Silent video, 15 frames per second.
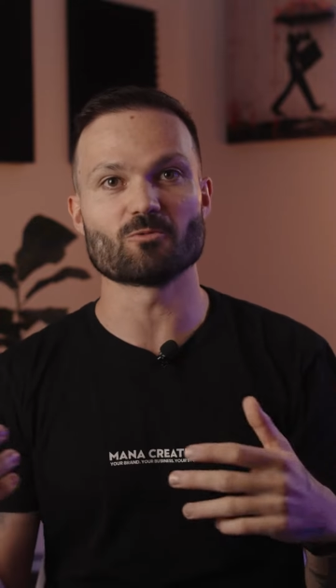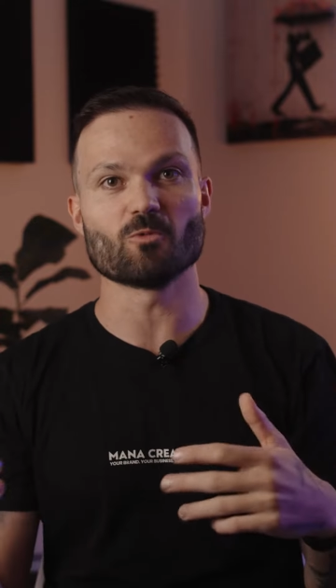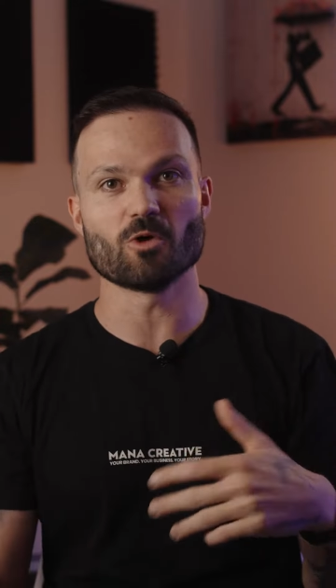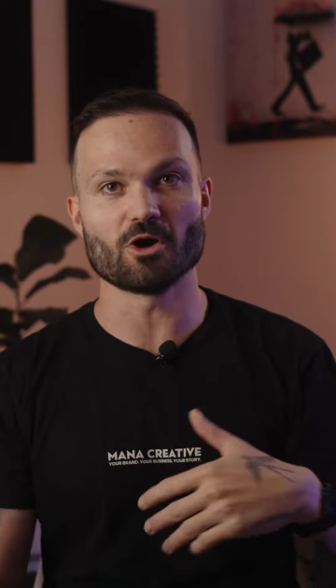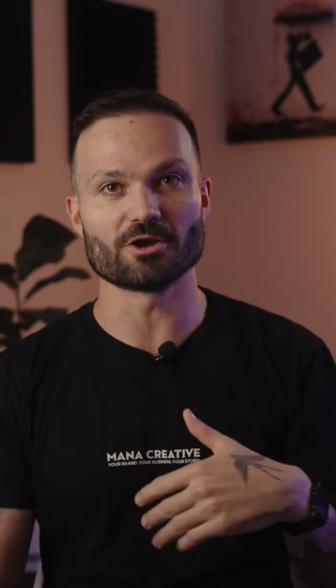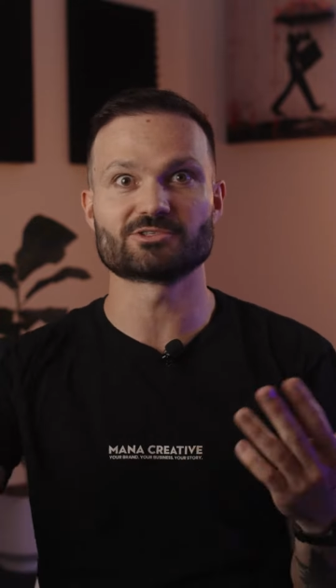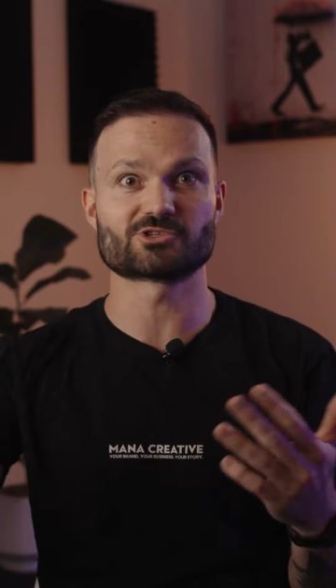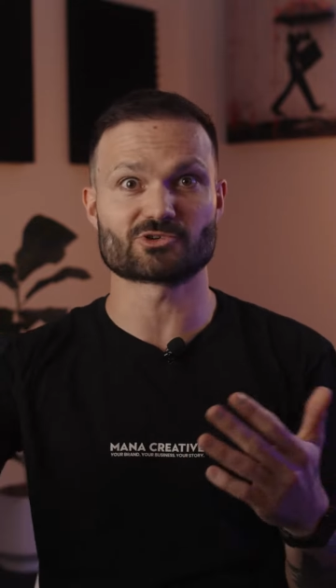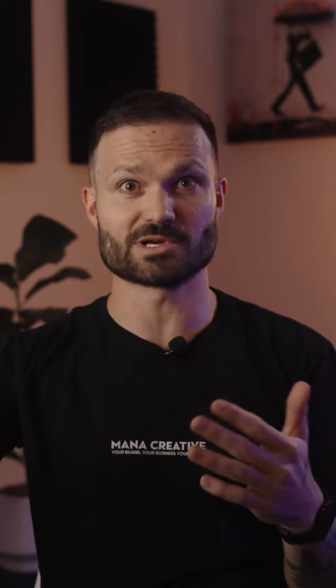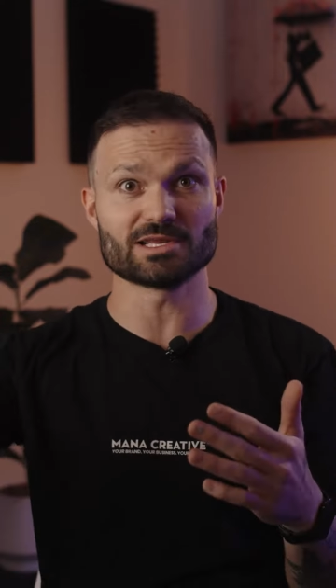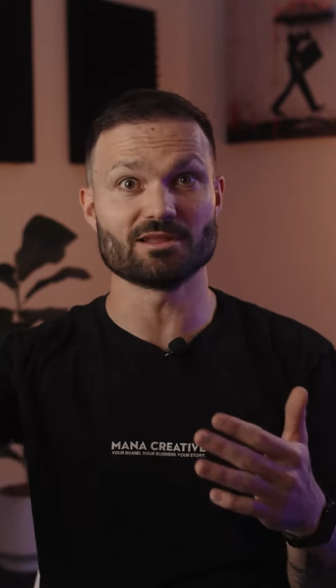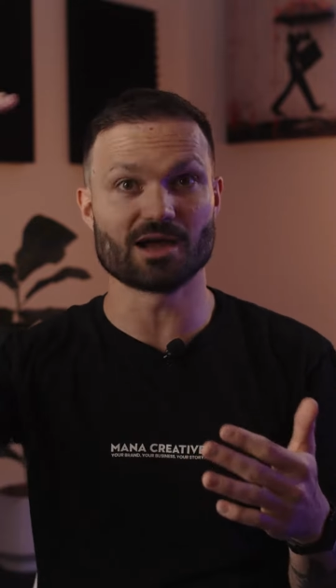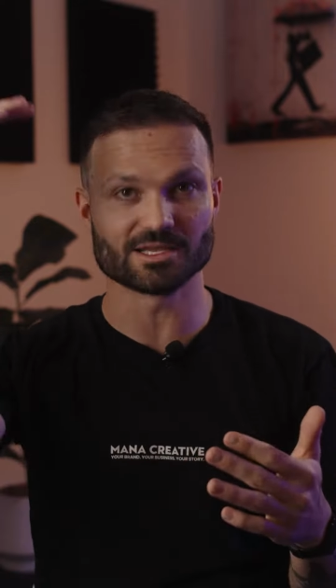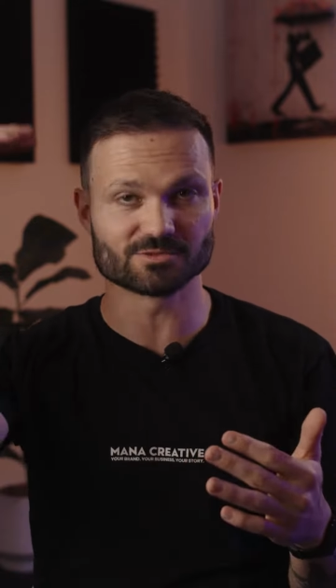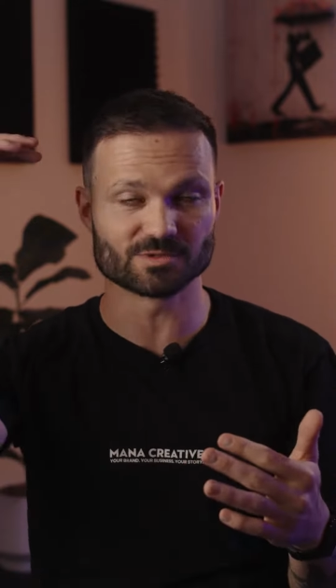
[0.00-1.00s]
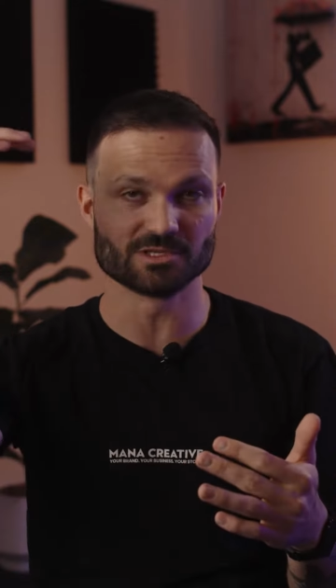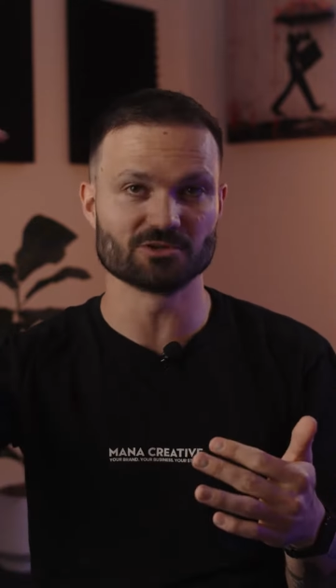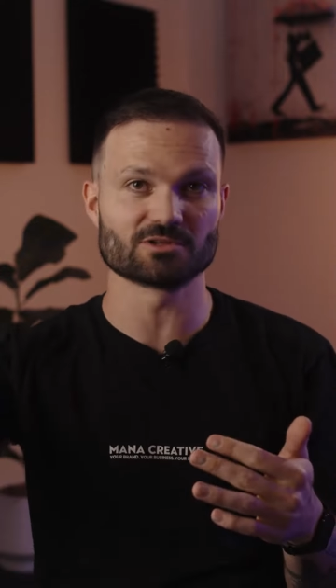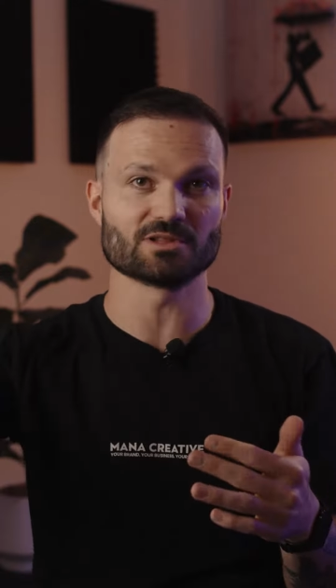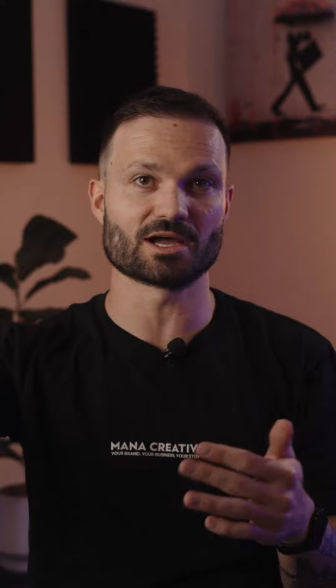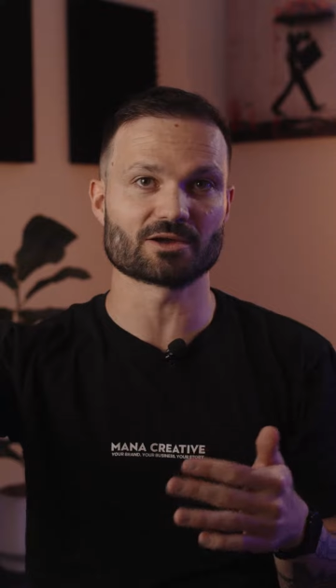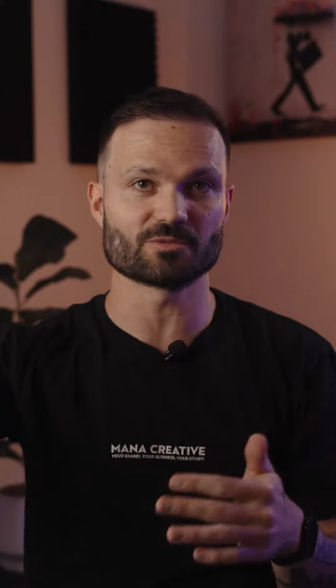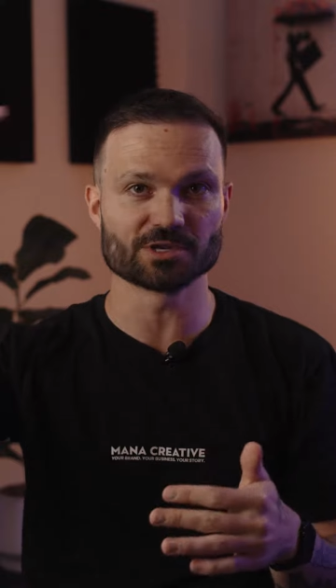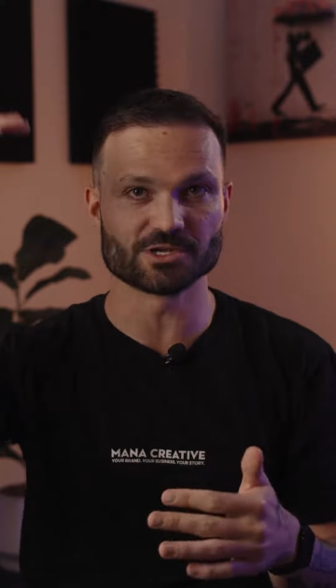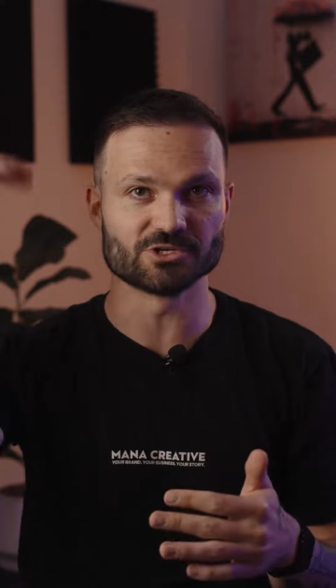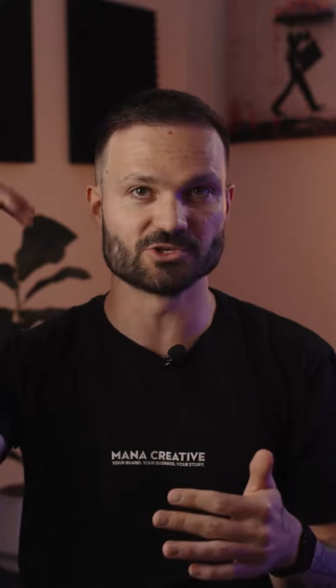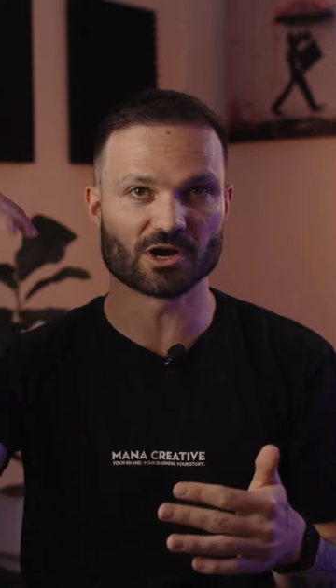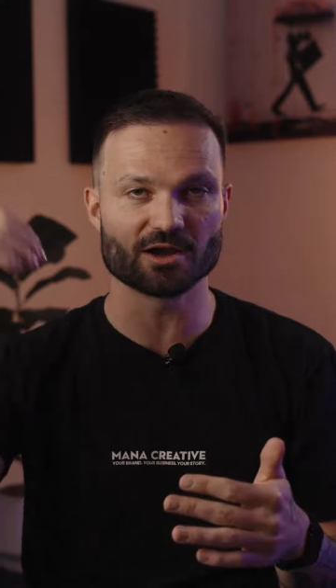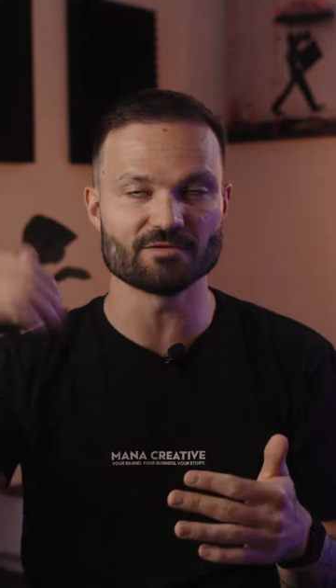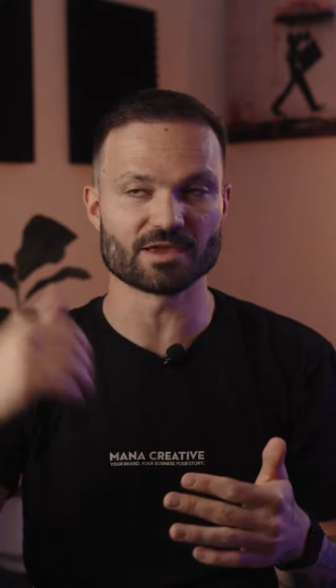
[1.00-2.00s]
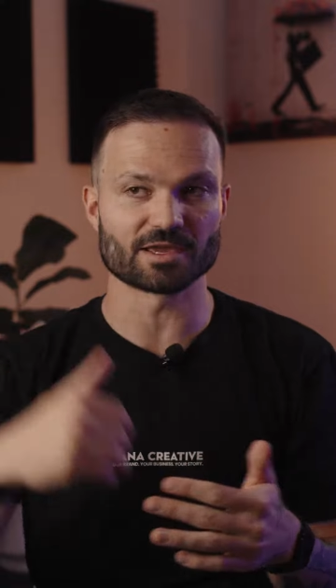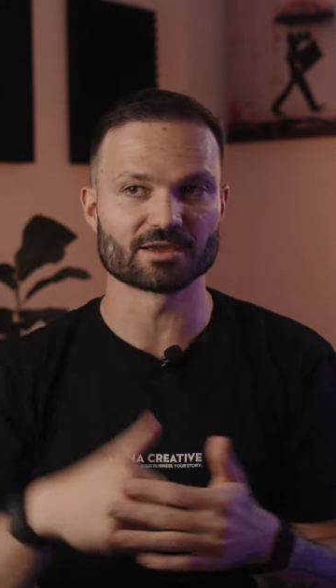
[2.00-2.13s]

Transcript: what street lights would look like when you're driving.